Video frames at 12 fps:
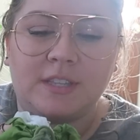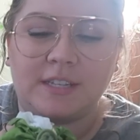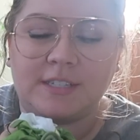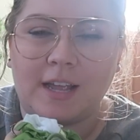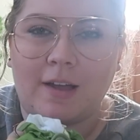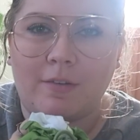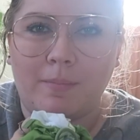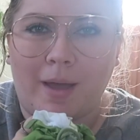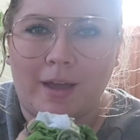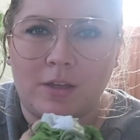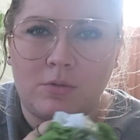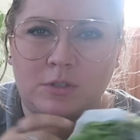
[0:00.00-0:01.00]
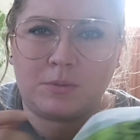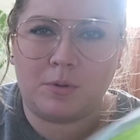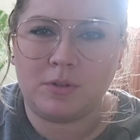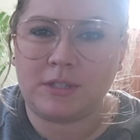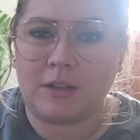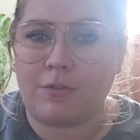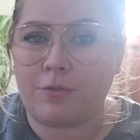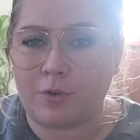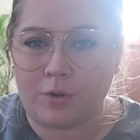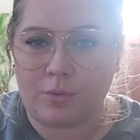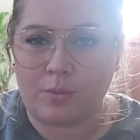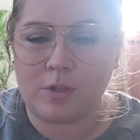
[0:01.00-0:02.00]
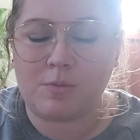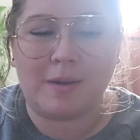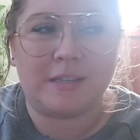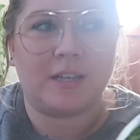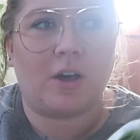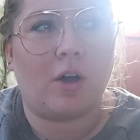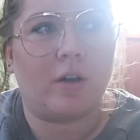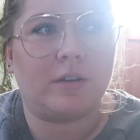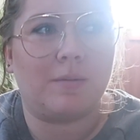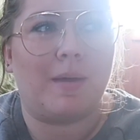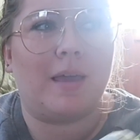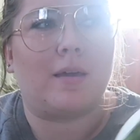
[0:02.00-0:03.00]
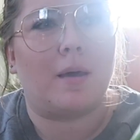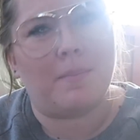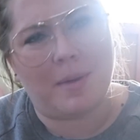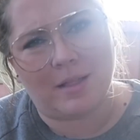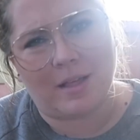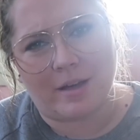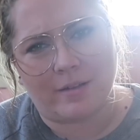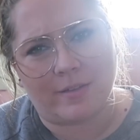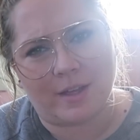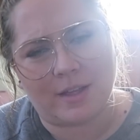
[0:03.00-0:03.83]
they did have unpackaged was mostly fruit, which makes it hard to make a meal out of